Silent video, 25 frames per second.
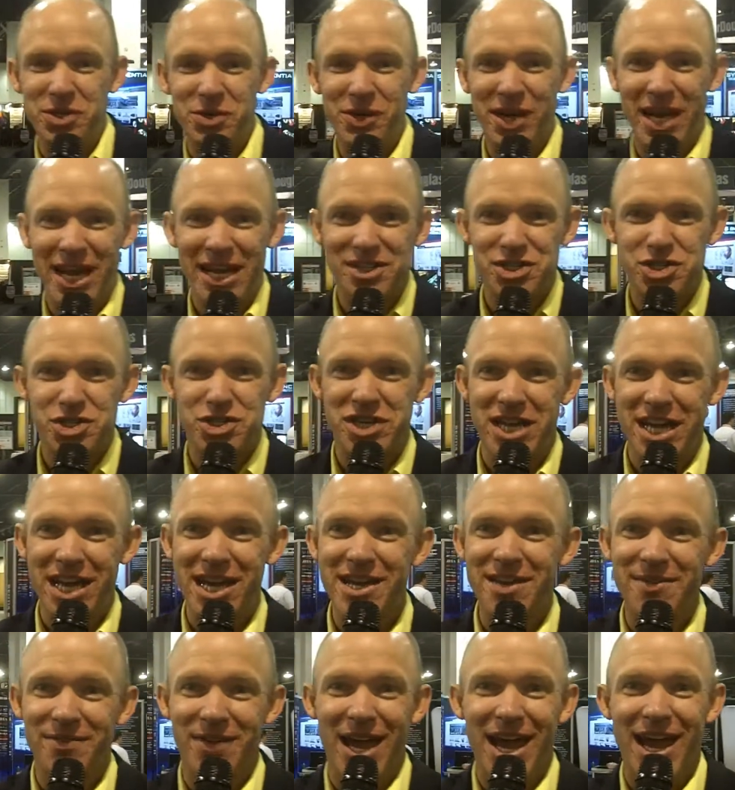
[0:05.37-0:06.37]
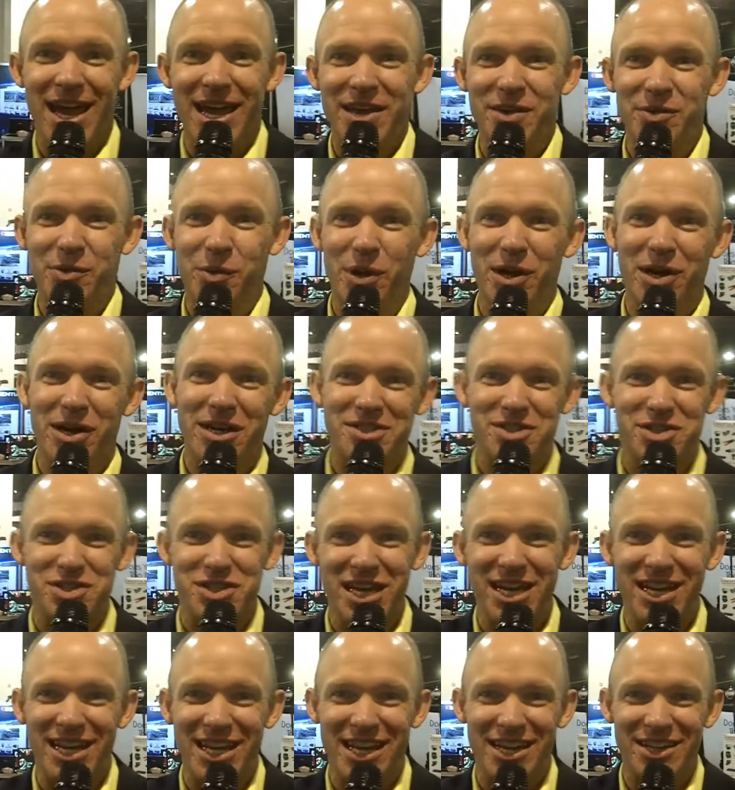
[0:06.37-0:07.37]
Dune HD. Hey, we're at
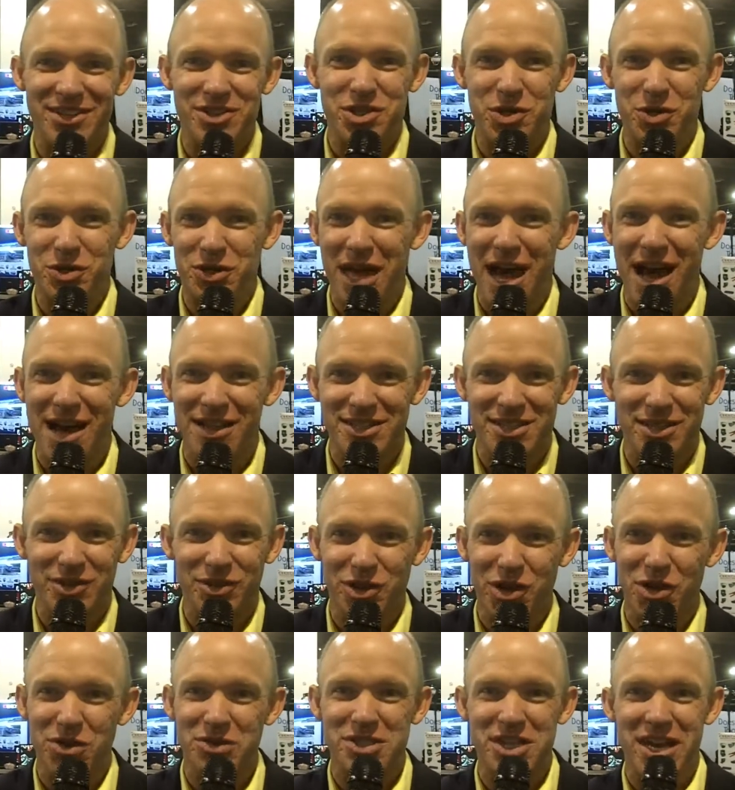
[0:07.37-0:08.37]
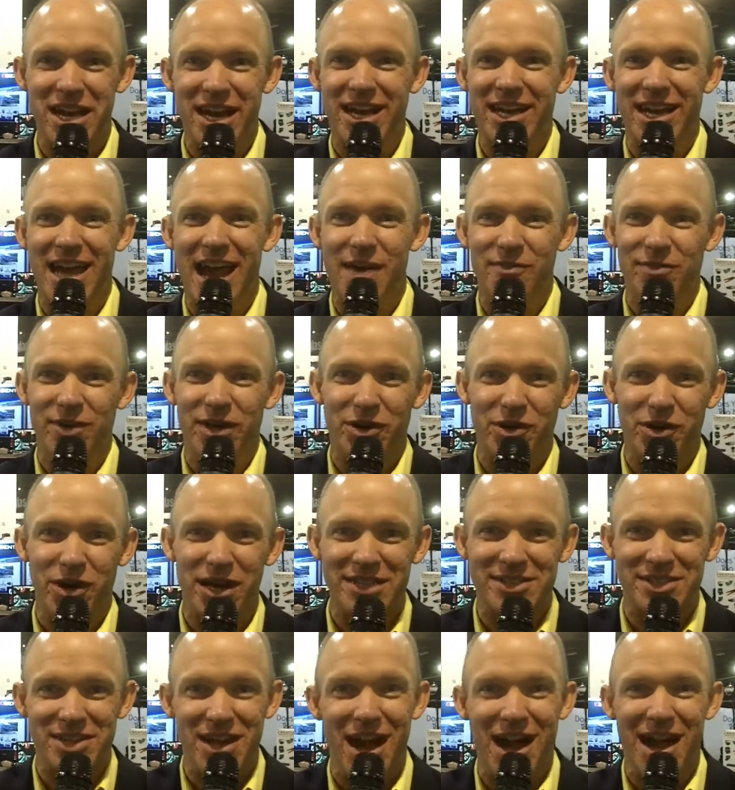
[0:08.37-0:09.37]
CEDIA 2013, having a
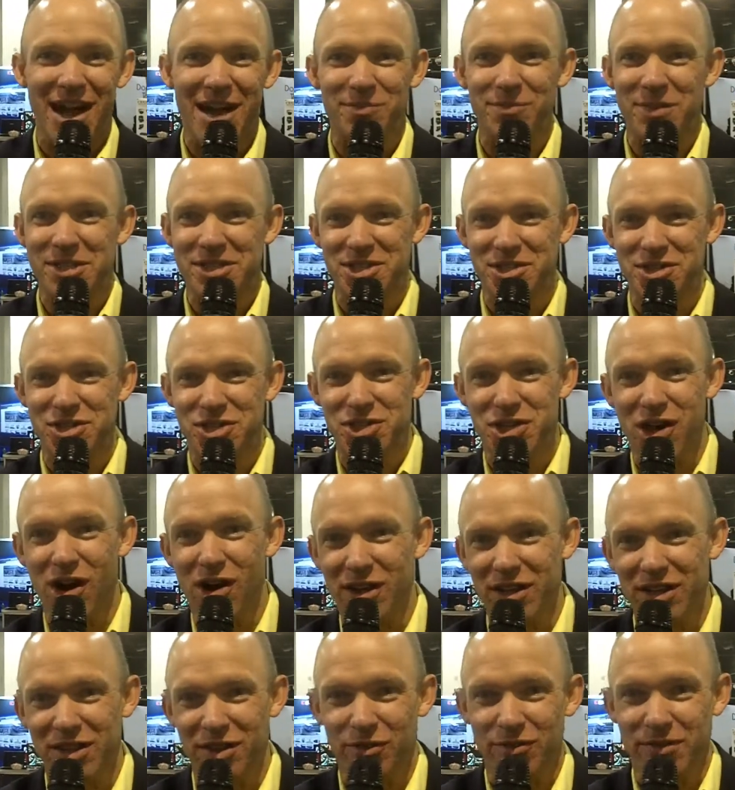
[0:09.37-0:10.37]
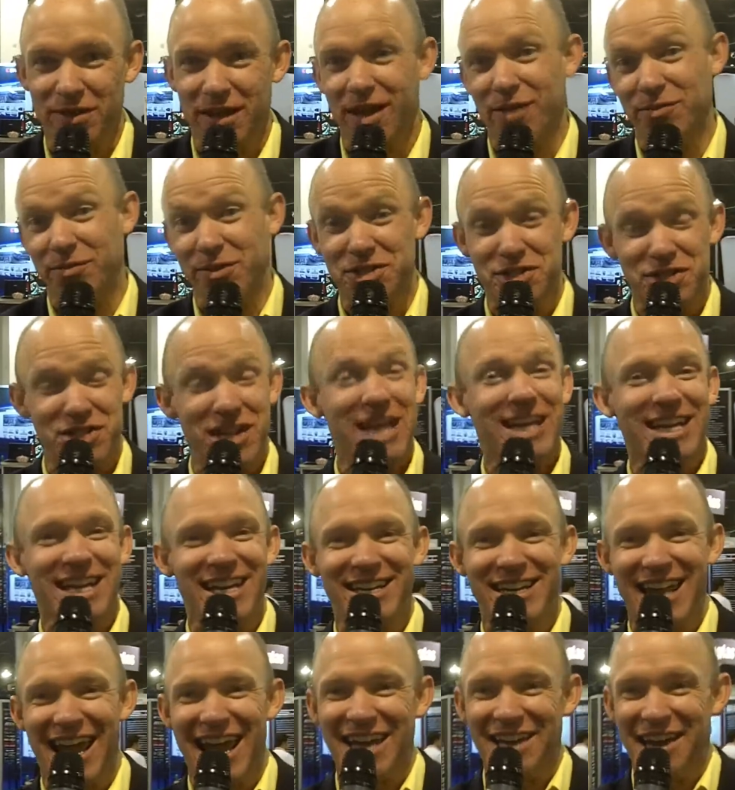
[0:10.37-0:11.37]
great time. This is start of the, of the
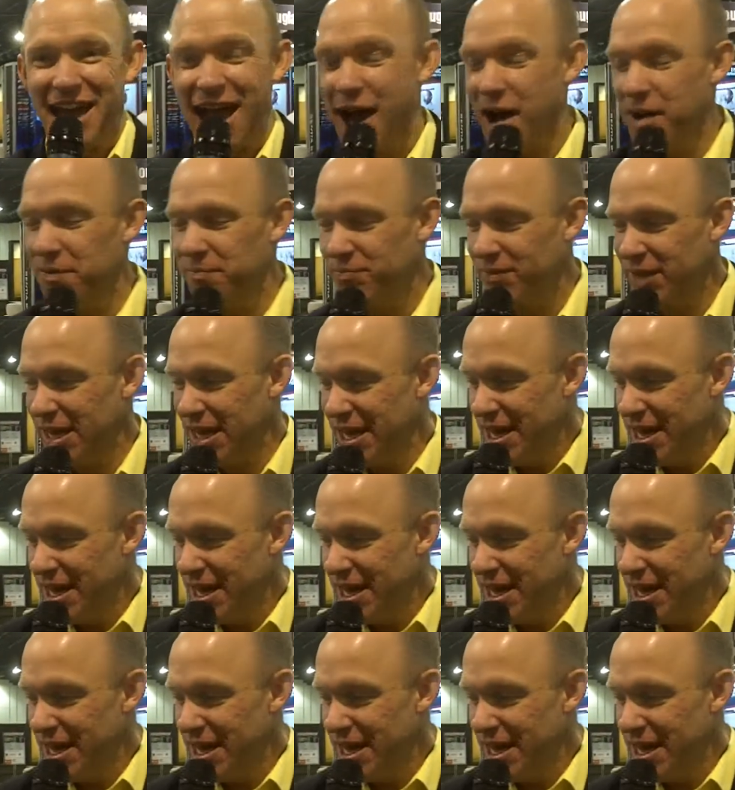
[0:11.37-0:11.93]
second day now.